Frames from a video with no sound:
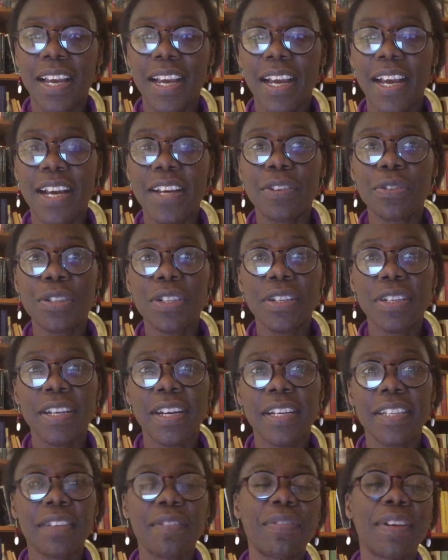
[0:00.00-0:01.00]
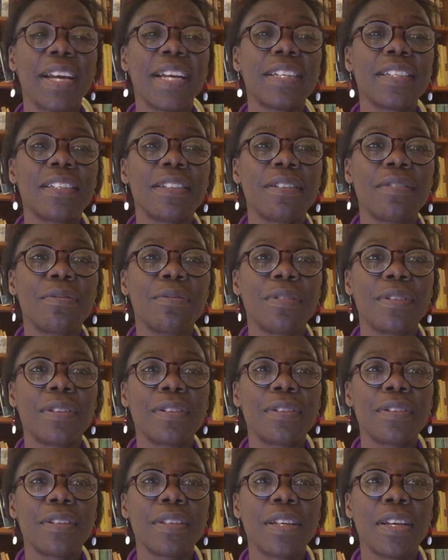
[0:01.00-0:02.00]
I also like the fact
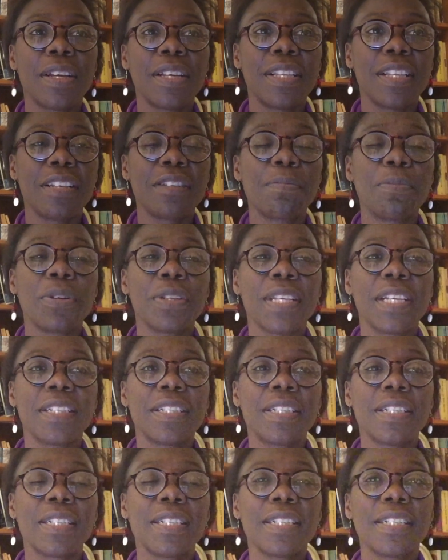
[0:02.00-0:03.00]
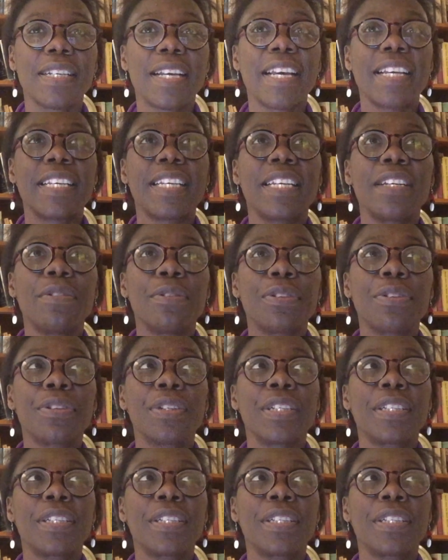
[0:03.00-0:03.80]
in this book that Eddie Iroh,